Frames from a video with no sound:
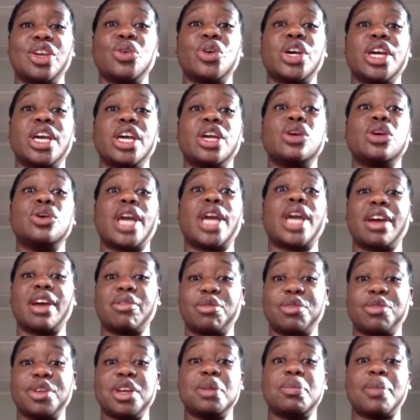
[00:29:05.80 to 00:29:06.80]
you get
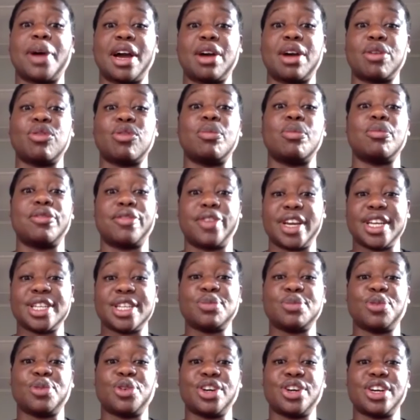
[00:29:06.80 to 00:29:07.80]
feedback from
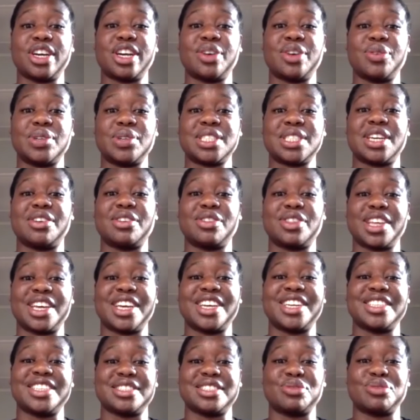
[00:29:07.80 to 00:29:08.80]
Facebook, which I
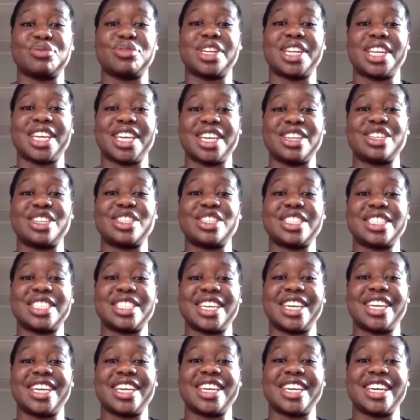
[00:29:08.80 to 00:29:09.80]
think is really
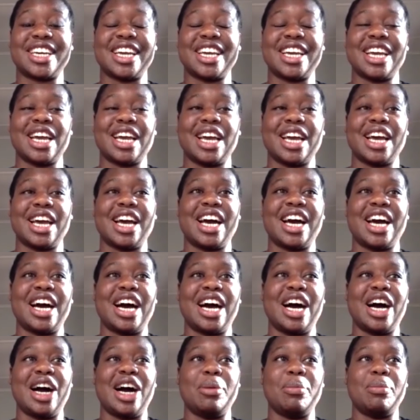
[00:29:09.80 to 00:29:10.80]
interesting.
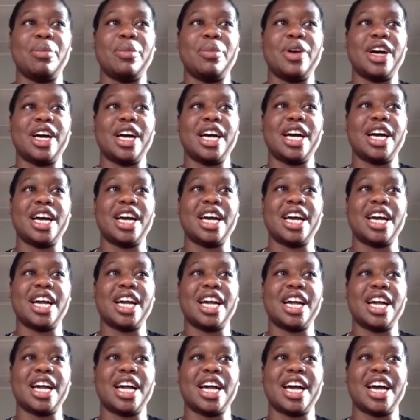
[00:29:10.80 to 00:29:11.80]
I
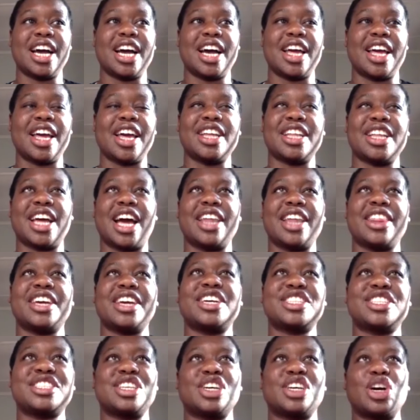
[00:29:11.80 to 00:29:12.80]

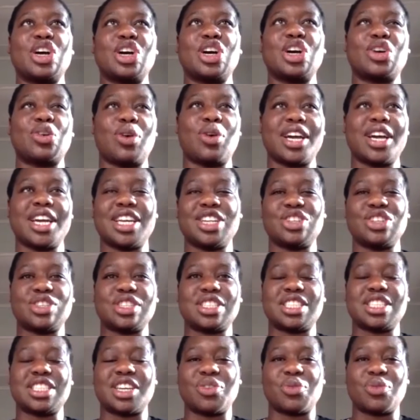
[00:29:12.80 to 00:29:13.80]
think it's a quite
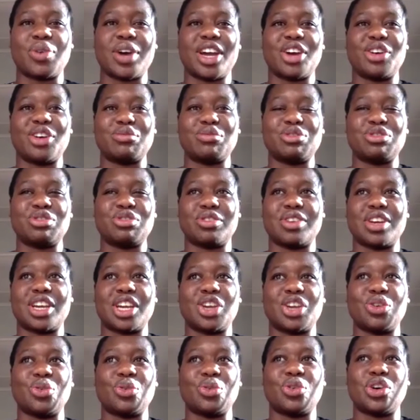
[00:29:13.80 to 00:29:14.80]
interesting way of doing
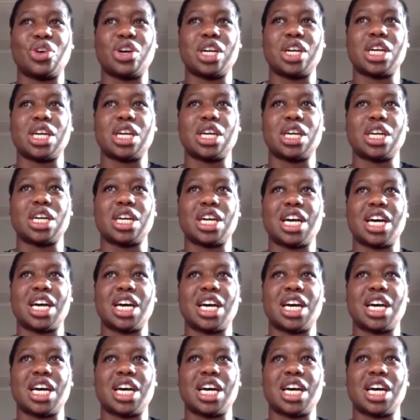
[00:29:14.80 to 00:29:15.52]
your